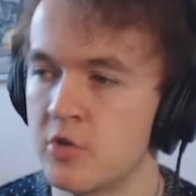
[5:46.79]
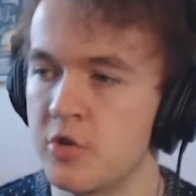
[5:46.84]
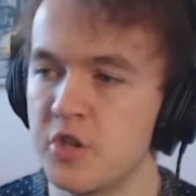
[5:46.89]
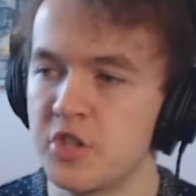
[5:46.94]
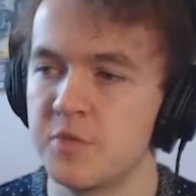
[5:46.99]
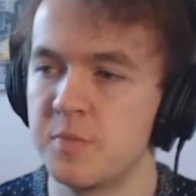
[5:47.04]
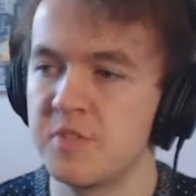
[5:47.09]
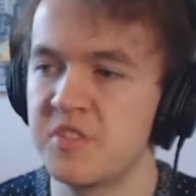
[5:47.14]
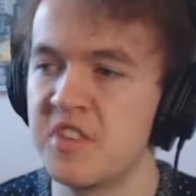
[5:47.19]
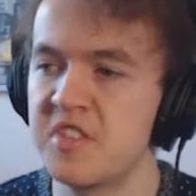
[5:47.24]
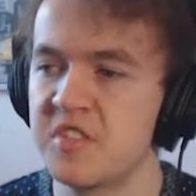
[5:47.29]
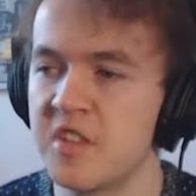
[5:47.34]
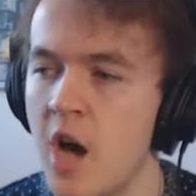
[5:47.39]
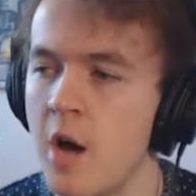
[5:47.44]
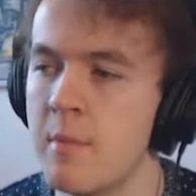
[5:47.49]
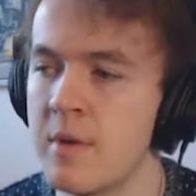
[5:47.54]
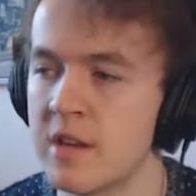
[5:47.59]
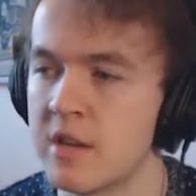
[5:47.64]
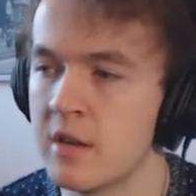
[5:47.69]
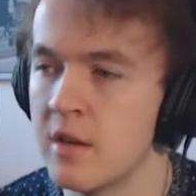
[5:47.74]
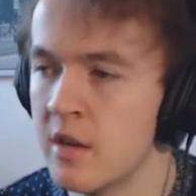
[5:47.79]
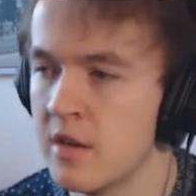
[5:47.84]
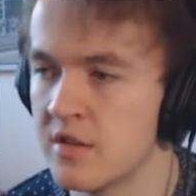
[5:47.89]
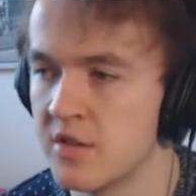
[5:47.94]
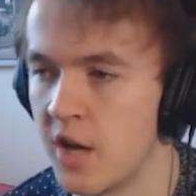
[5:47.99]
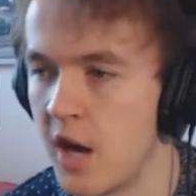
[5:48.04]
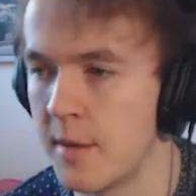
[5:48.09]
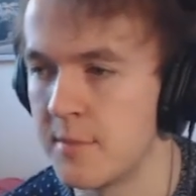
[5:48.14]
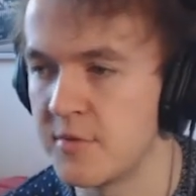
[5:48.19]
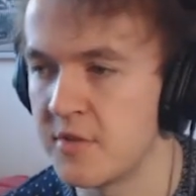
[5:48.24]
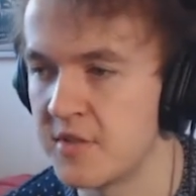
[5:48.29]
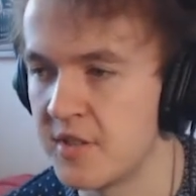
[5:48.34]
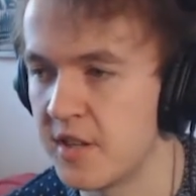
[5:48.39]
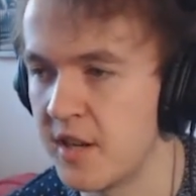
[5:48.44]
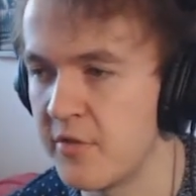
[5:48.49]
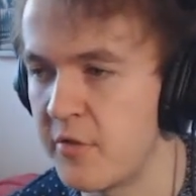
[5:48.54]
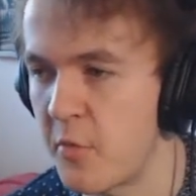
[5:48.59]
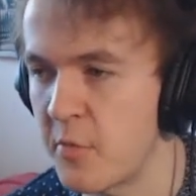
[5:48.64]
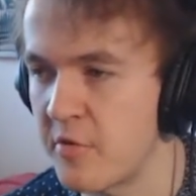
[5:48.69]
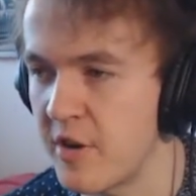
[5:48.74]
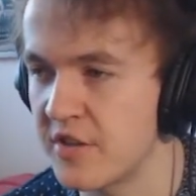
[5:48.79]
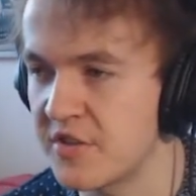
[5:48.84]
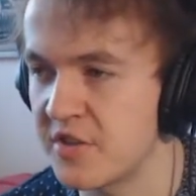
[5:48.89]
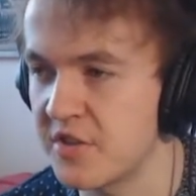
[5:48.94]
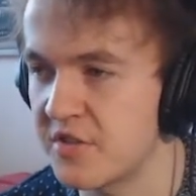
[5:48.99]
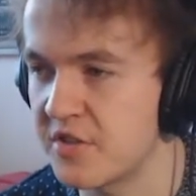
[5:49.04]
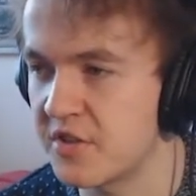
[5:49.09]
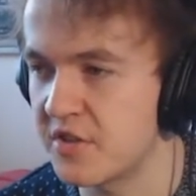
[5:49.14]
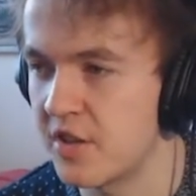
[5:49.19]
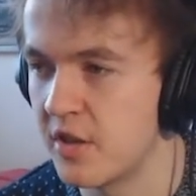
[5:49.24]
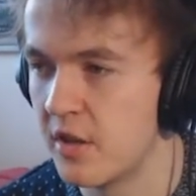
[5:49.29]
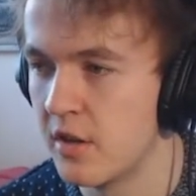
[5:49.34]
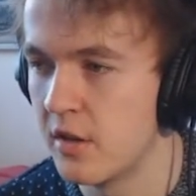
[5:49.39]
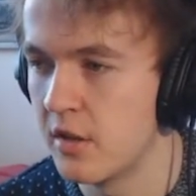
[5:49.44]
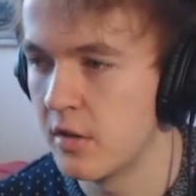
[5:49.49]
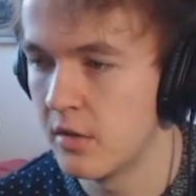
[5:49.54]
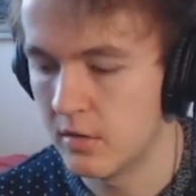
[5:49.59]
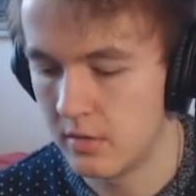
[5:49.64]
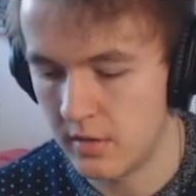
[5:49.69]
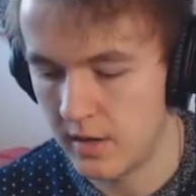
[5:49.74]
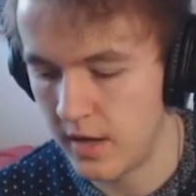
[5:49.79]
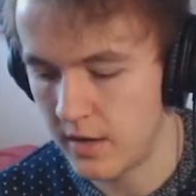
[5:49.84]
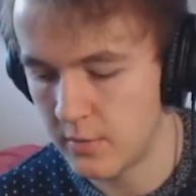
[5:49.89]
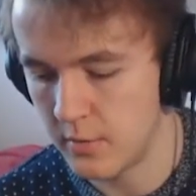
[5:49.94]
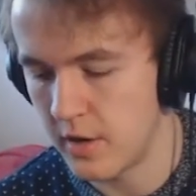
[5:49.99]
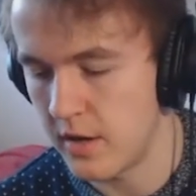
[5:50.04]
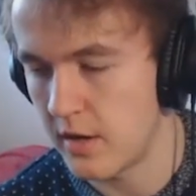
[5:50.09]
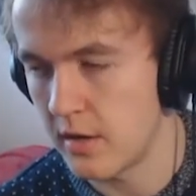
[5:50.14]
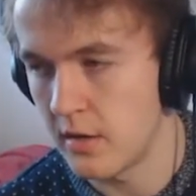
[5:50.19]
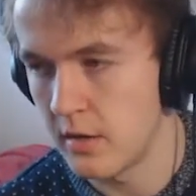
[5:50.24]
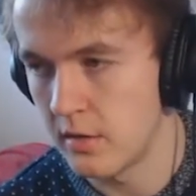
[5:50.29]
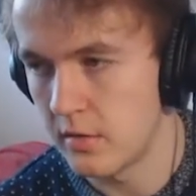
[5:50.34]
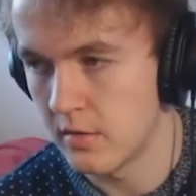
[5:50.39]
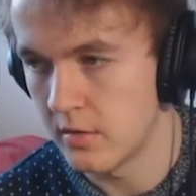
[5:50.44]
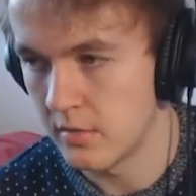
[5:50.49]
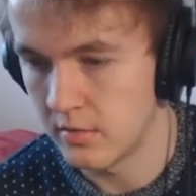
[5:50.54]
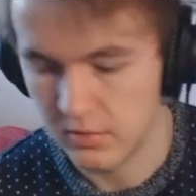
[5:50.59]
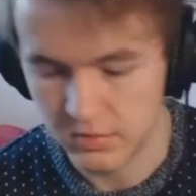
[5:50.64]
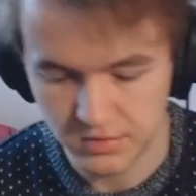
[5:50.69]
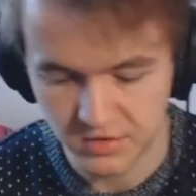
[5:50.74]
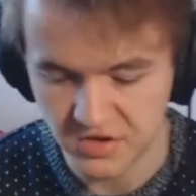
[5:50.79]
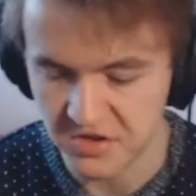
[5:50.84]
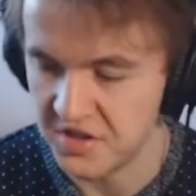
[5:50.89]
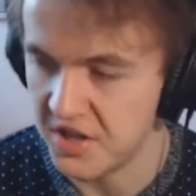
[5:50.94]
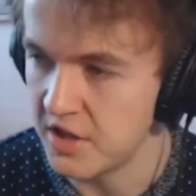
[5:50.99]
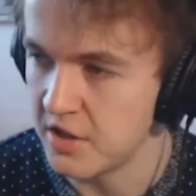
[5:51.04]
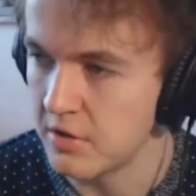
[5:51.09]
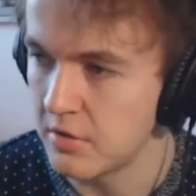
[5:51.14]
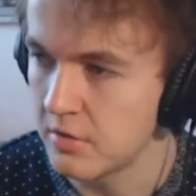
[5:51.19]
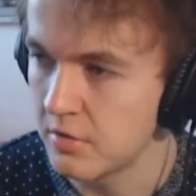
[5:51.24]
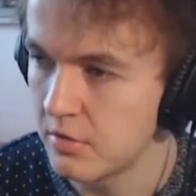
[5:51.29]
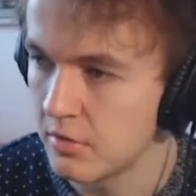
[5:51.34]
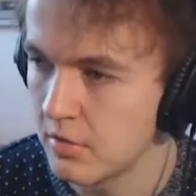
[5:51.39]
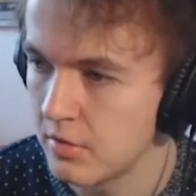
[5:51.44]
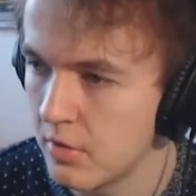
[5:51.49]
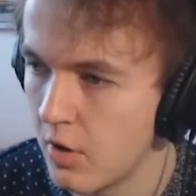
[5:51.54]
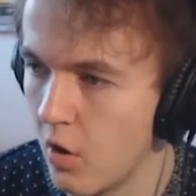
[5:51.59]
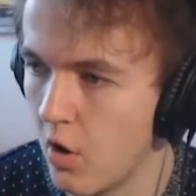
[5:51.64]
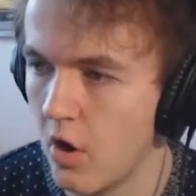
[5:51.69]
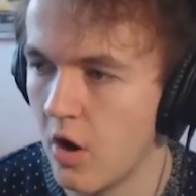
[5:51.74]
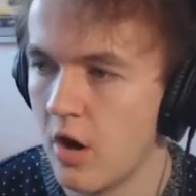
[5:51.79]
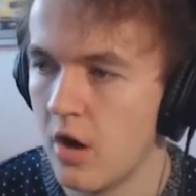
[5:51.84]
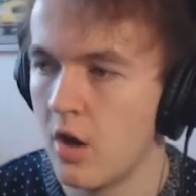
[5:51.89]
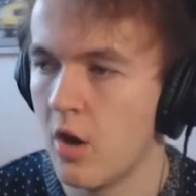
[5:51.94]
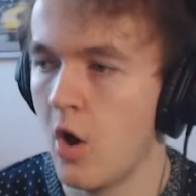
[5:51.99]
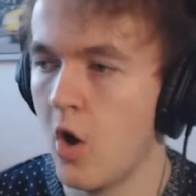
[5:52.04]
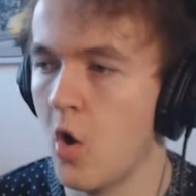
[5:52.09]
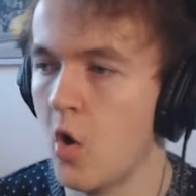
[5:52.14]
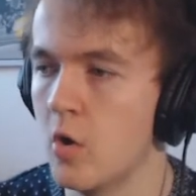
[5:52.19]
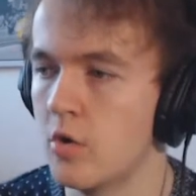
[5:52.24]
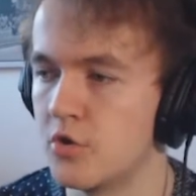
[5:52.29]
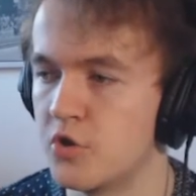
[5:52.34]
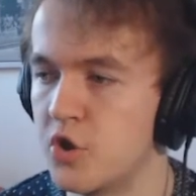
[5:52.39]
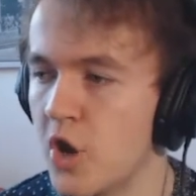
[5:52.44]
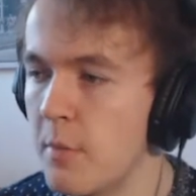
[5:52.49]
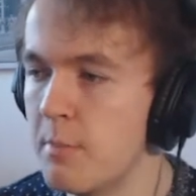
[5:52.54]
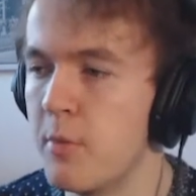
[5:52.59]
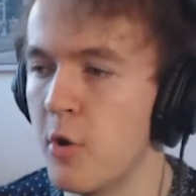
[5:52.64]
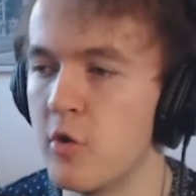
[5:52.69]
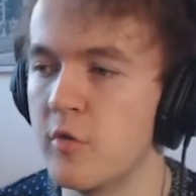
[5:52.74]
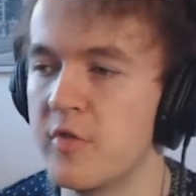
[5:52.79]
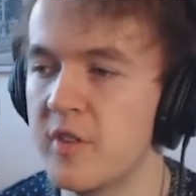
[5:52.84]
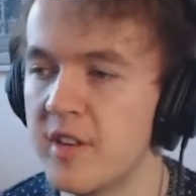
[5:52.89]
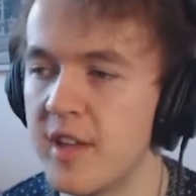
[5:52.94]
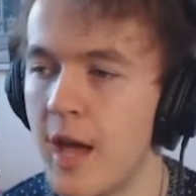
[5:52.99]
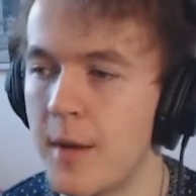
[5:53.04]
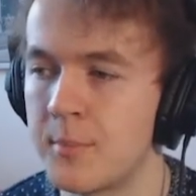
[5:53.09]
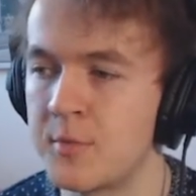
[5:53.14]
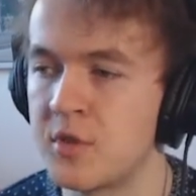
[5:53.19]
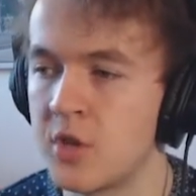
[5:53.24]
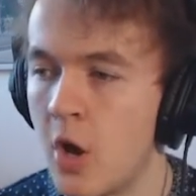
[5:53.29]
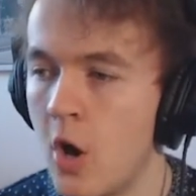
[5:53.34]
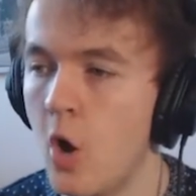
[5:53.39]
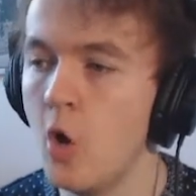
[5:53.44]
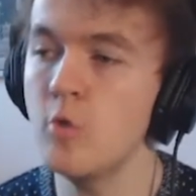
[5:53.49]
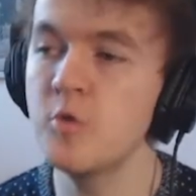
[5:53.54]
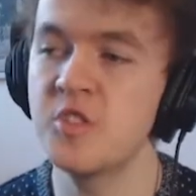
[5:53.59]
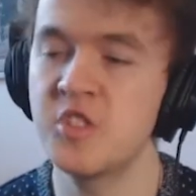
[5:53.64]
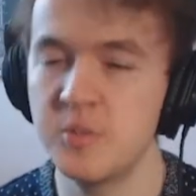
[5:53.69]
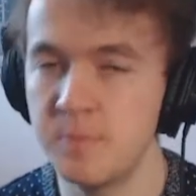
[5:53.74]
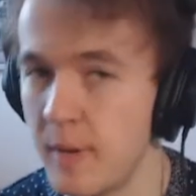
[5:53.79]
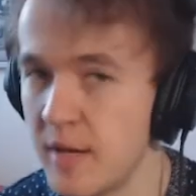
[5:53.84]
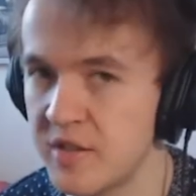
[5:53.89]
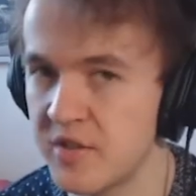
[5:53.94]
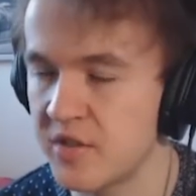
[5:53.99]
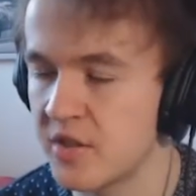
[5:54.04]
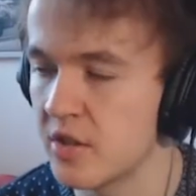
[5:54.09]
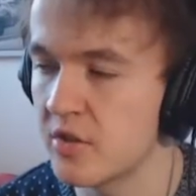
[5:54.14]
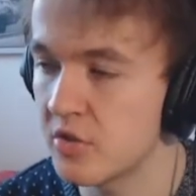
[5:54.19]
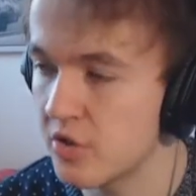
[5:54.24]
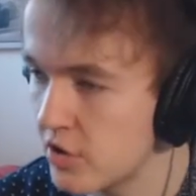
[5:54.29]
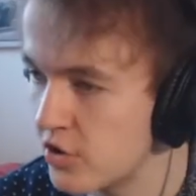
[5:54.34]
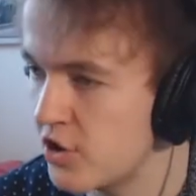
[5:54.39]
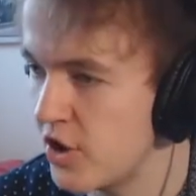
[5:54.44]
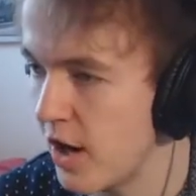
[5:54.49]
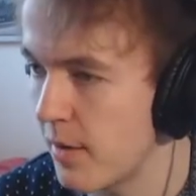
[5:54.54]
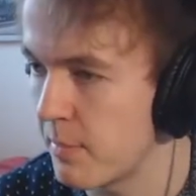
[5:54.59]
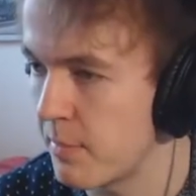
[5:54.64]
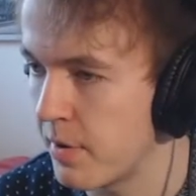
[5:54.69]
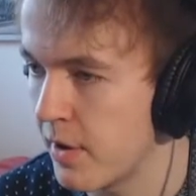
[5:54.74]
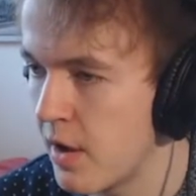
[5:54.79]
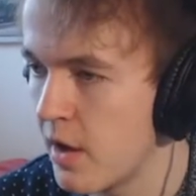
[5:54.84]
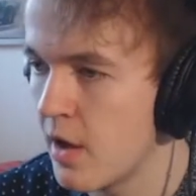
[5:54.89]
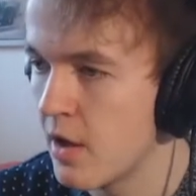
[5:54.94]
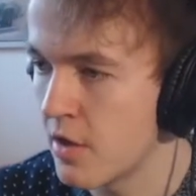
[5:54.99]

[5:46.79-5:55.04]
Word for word: Christmas is coming. Time to deliver presents. How do I continue? Oh, hold, jump over gaps. Hold space to jump.